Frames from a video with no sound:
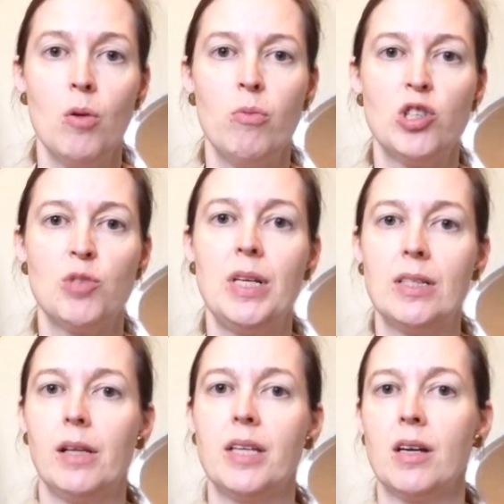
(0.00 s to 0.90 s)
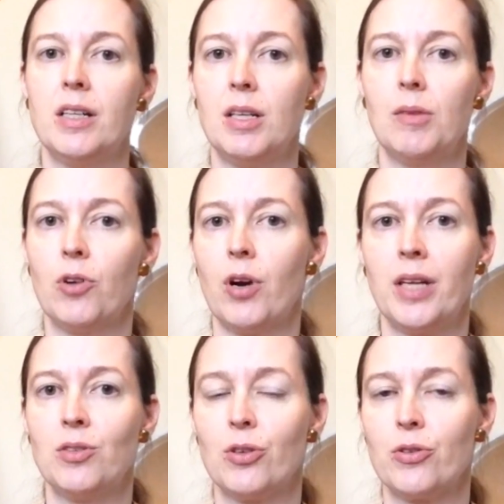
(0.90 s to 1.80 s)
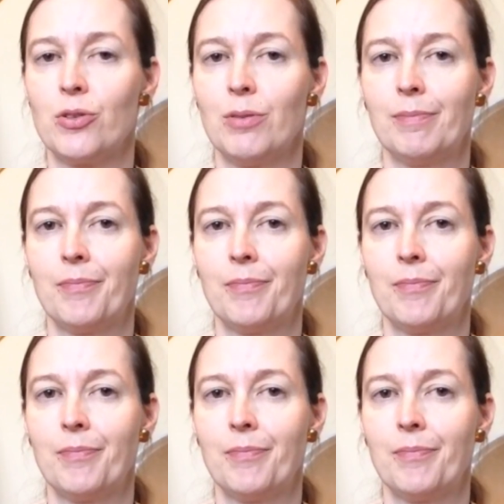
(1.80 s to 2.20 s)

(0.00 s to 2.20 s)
which means less hunting for answers.